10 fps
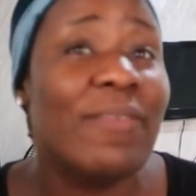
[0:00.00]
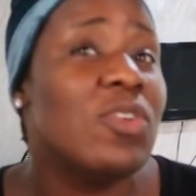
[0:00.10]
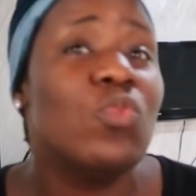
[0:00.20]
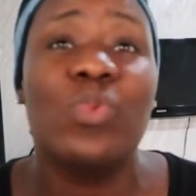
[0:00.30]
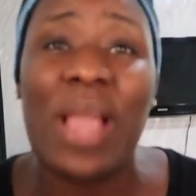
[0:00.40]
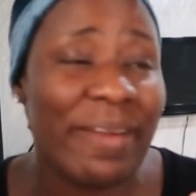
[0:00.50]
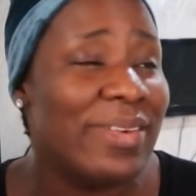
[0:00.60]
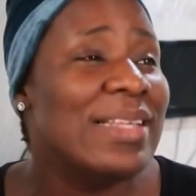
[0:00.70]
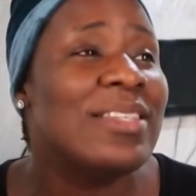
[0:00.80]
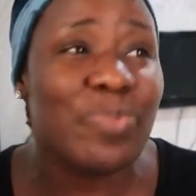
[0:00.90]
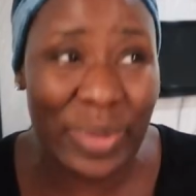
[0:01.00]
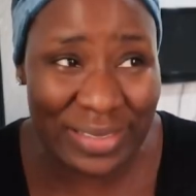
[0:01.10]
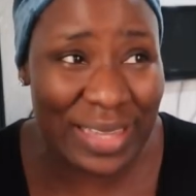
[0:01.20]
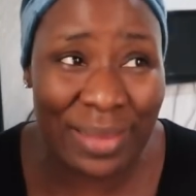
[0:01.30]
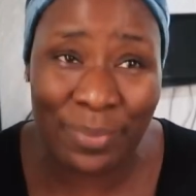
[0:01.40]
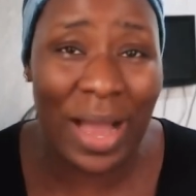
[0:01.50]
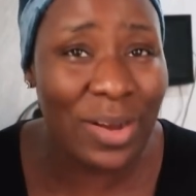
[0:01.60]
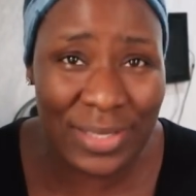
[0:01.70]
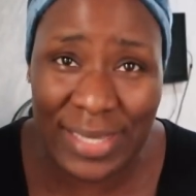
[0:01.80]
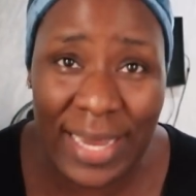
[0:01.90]
know, I really spent time
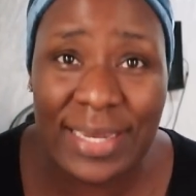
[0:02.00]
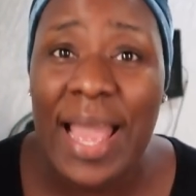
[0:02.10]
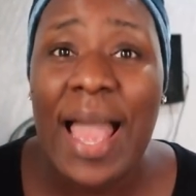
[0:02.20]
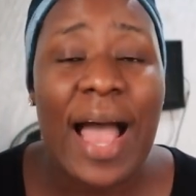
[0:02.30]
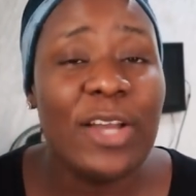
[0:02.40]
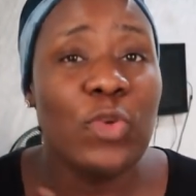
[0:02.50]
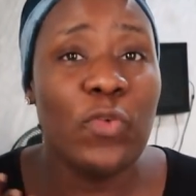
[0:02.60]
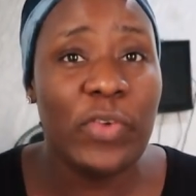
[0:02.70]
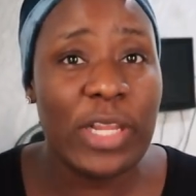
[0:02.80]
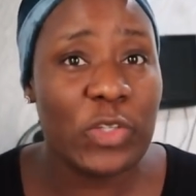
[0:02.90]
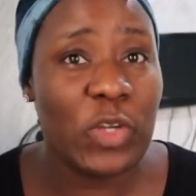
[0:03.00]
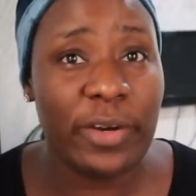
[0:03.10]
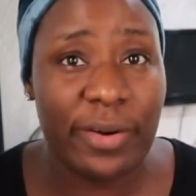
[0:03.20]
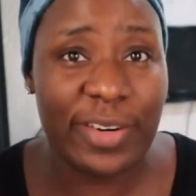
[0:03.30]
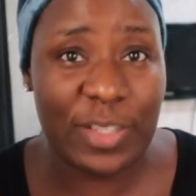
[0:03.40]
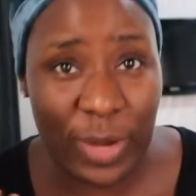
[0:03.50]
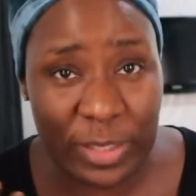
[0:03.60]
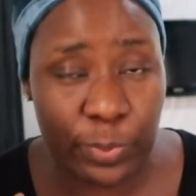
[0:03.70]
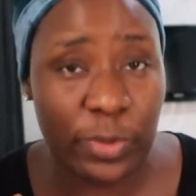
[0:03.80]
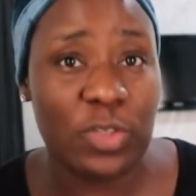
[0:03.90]
outside. And you know, village during
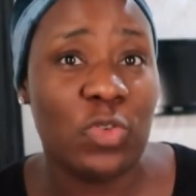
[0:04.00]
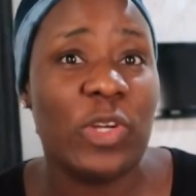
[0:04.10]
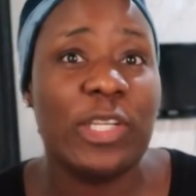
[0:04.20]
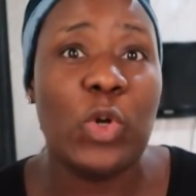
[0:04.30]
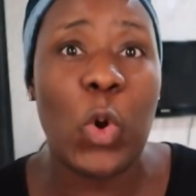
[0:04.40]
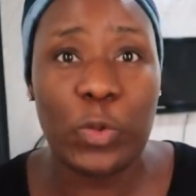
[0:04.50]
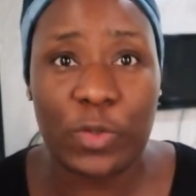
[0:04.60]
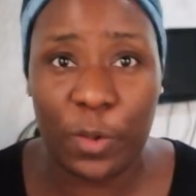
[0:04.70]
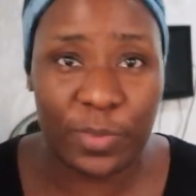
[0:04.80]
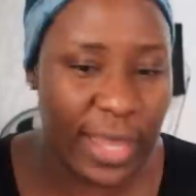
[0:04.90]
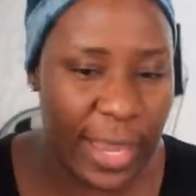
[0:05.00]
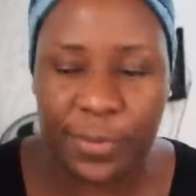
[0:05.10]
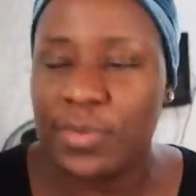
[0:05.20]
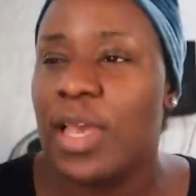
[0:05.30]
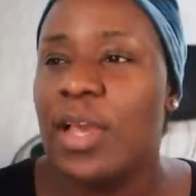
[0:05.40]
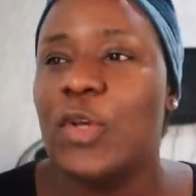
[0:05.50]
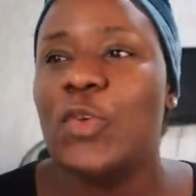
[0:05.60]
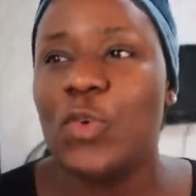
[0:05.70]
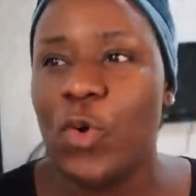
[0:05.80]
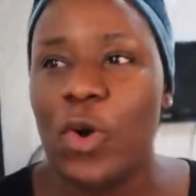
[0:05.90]
Christmas period is usually cold sometimes.
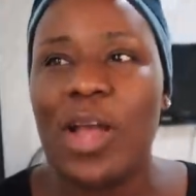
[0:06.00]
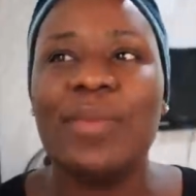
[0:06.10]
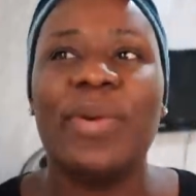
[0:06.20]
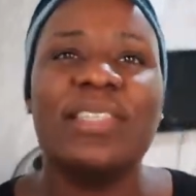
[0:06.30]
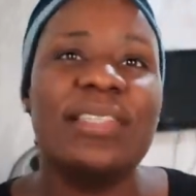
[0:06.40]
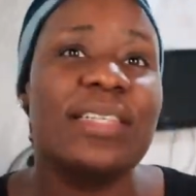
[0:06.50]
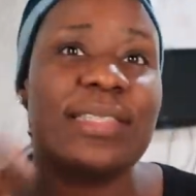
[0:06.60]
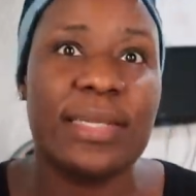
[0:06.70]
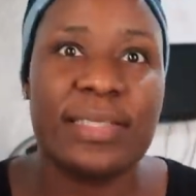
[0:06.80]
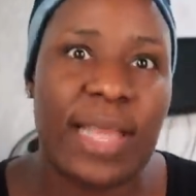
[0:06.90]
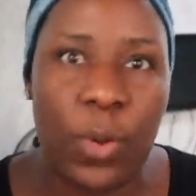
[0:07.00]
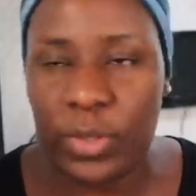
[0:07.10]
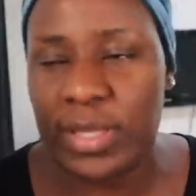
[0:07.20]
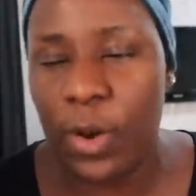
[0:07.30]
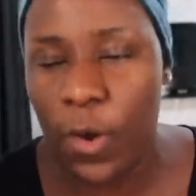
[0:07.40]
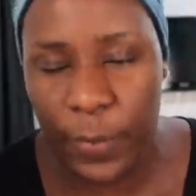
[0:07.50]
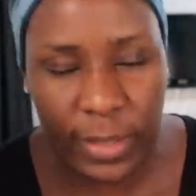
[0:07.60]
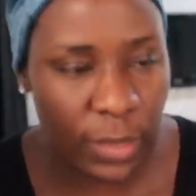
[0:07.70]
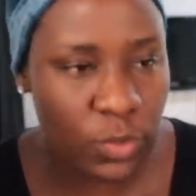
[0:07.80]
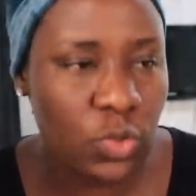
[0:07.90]
You know, and imagine now staying inside water and
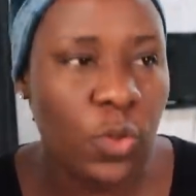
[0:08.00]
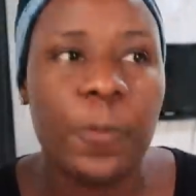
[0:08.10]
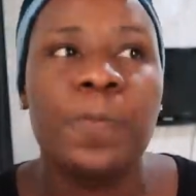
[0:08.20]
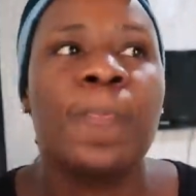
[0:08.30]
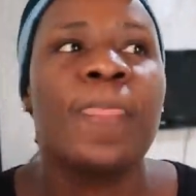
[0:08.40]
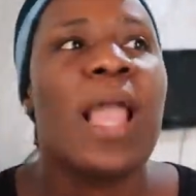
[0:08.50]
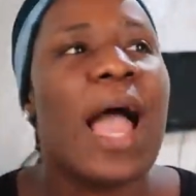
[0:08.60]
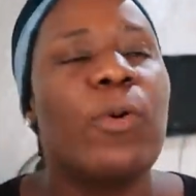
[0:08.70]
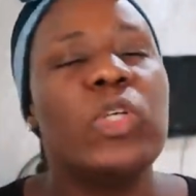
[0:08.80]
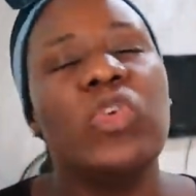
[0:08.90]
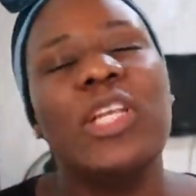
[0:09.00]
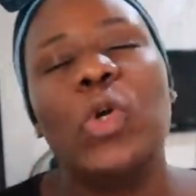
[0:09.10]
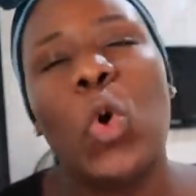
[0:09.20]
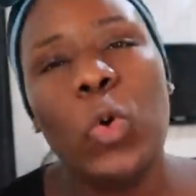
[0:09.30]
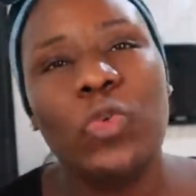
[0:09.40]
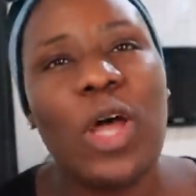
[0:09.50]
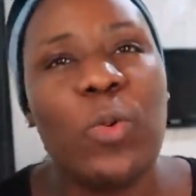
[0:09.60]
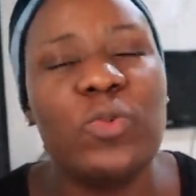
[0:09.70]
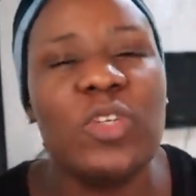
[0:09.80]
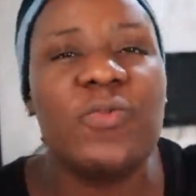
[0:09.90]
coming out. So I was really cold. So
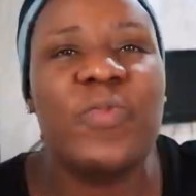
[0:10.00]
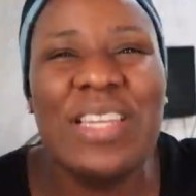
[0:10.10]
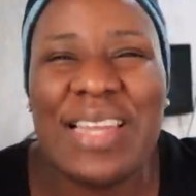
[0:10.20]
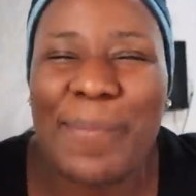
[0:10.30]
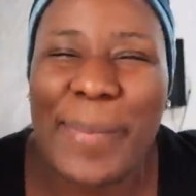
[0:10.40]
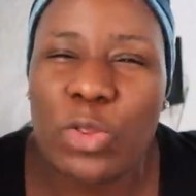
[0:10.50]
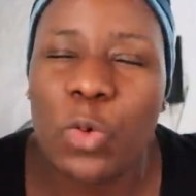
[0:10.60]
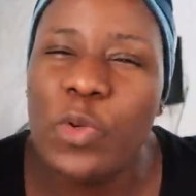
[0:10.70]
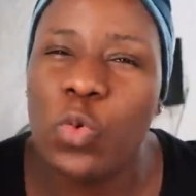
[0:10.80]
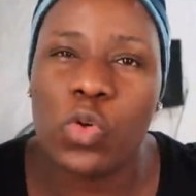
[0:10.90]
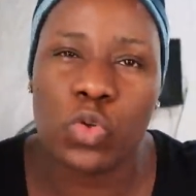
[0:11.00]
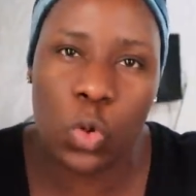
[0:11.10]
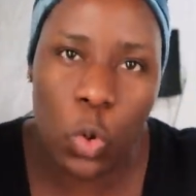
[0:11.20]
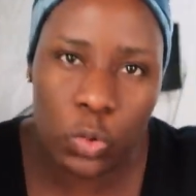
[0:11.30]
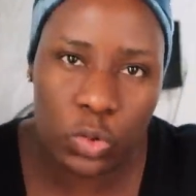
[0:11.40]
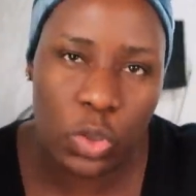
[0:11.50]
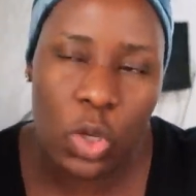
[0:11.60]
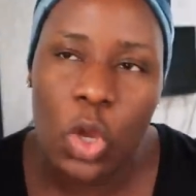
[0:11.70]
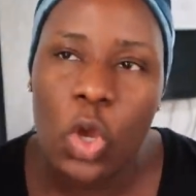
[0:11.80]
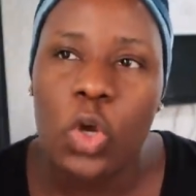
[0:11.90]
I was just feeling like my tummy was cold.
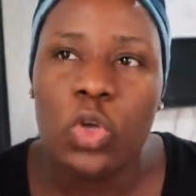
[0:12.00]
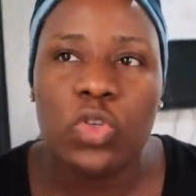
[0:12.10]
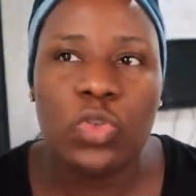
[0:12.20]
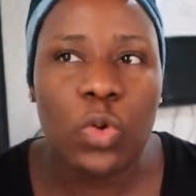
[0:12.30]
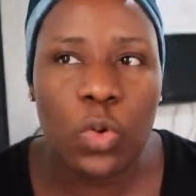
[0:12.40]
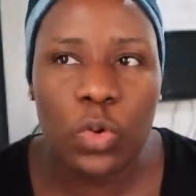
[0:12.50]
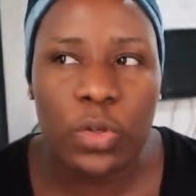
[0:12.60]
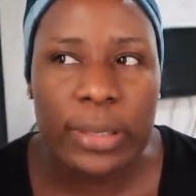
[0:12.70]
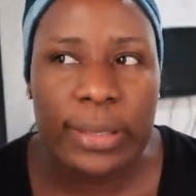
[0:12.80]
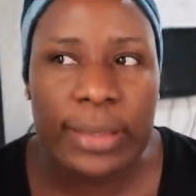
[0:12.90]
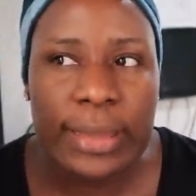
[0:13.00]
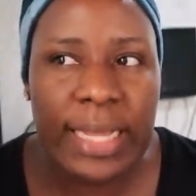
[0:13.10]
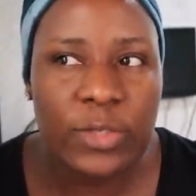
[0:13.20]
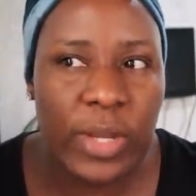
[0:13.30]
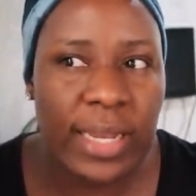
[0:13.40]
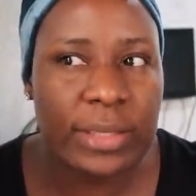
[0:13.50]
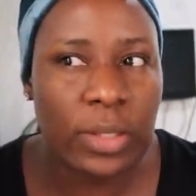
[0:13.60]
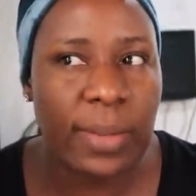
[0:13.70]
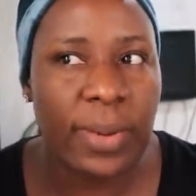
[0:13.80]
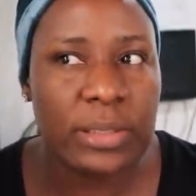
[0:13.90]
So that's when I now
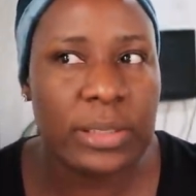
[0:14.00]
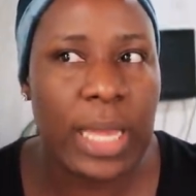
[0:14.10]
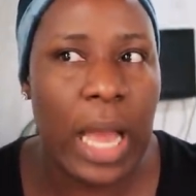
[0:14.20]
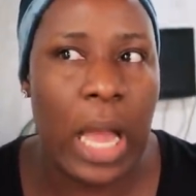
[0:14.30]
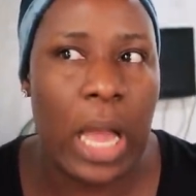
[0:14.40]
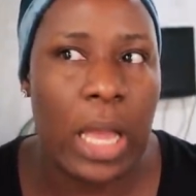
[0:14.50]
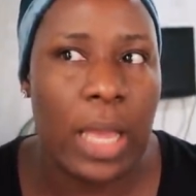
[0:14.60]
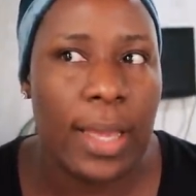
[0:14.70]
thought about it, that